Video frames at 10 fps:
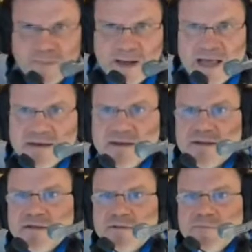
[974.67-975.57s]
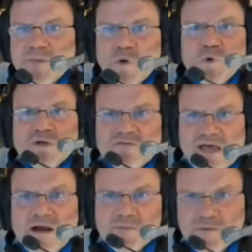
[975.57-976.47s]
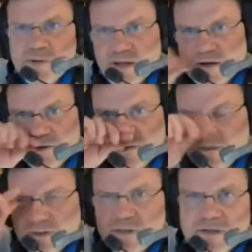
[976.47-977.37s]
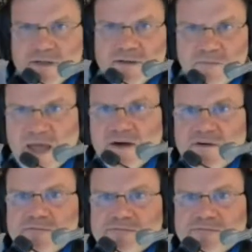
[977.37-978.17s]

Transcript: But who develops players better